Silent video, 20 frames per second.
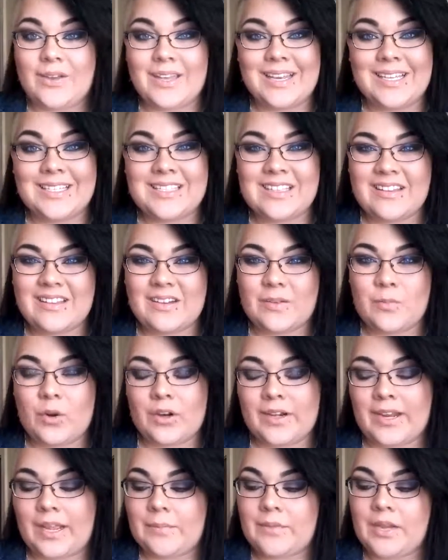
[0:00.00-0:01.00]
it is a little
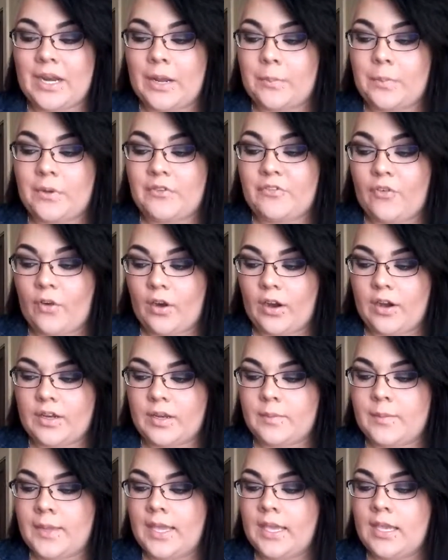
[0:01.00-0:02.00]
more damp than I would prefer it
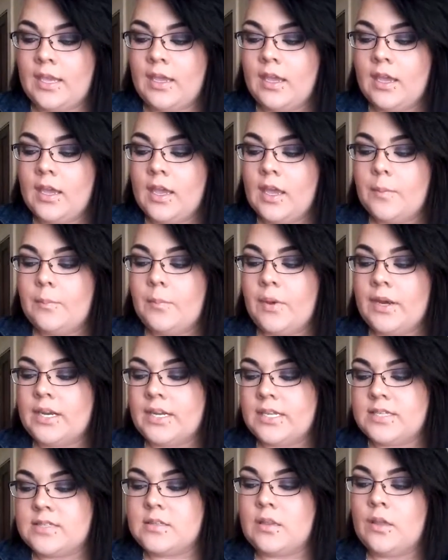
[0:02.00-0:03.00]
to be, but it
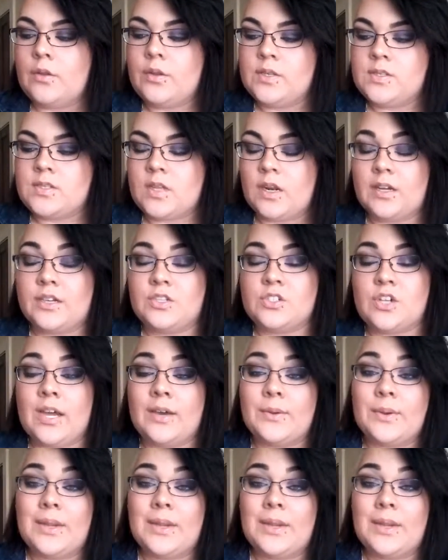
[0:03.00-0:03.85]
is slowly starting to dry out.